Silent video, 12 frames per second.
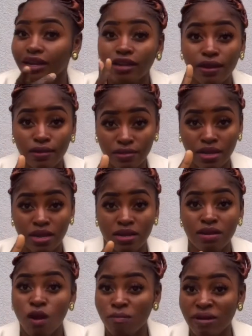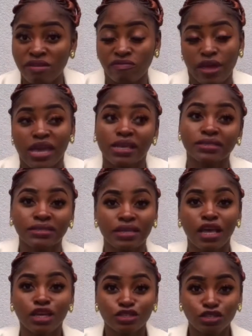nothing on my
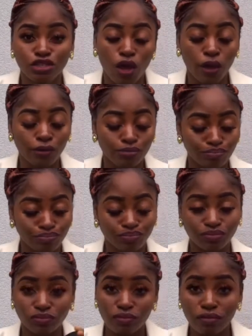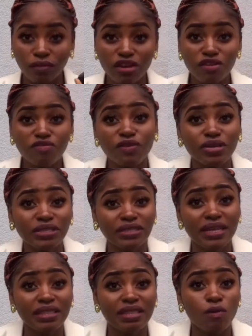face. So the
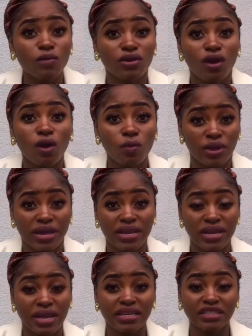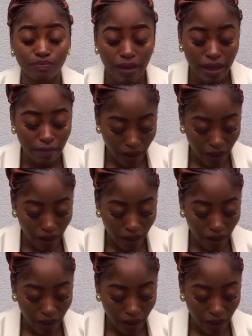first thing that will go in is my